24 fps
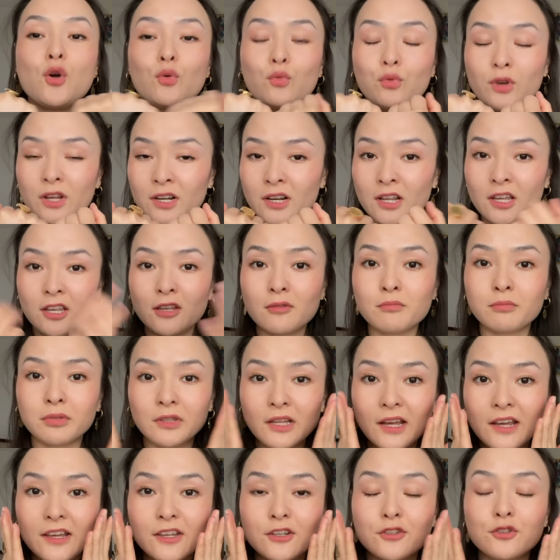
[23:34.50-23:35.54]
When I
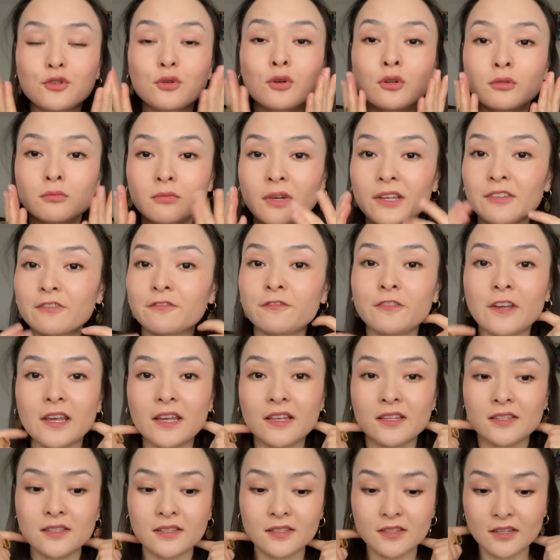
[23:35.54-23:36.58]
apply it on my
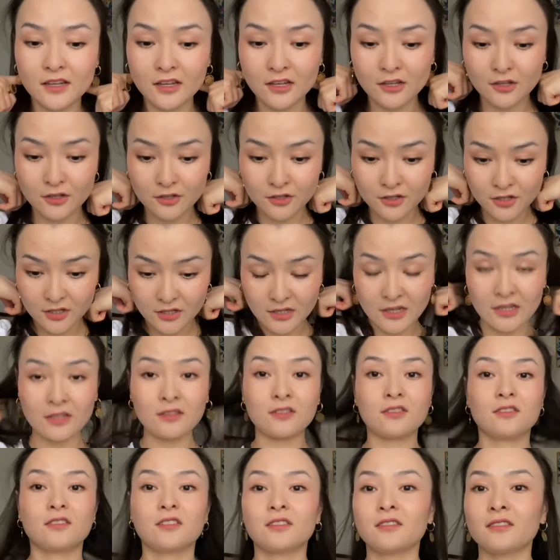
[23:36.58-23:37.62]
face, it
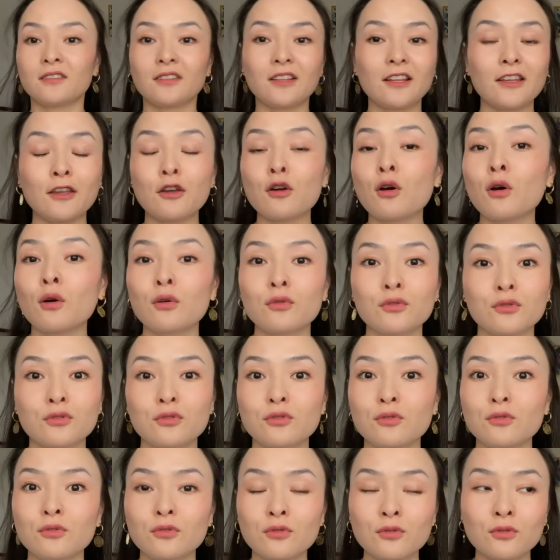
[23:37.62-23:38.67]
instantly
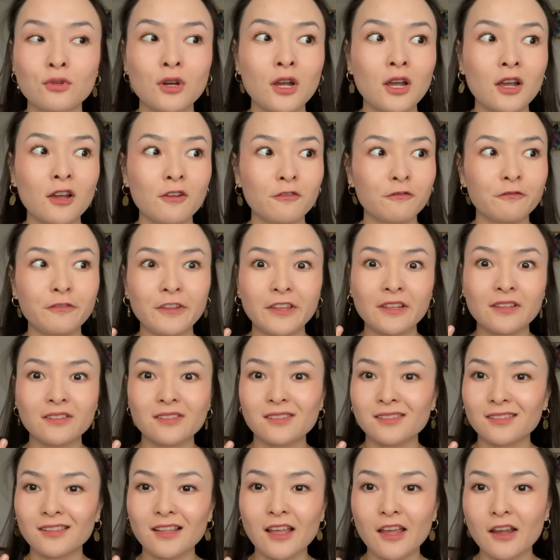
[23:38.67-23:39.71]
also
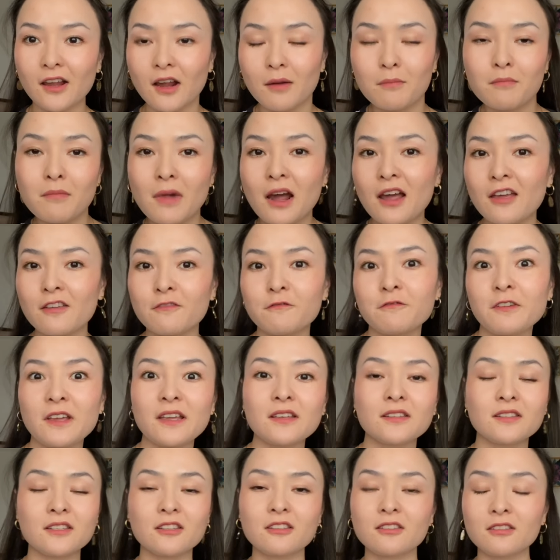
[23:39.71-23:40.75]
feels like my
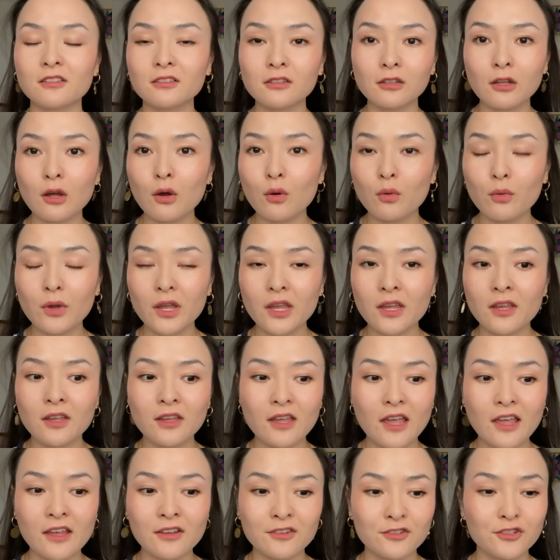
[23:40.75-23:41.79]
face is
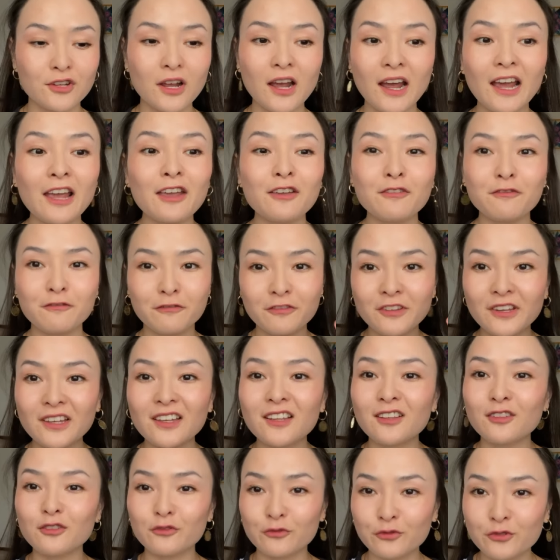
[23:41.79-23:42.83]
glowing and I
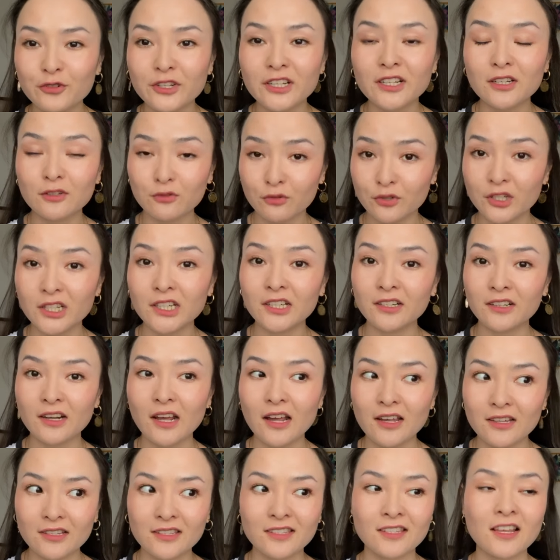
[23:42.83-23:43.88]
feel really, really
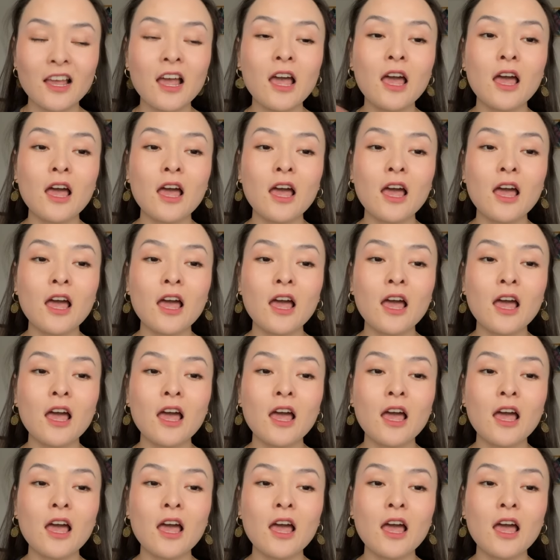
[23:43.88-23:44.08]
nice.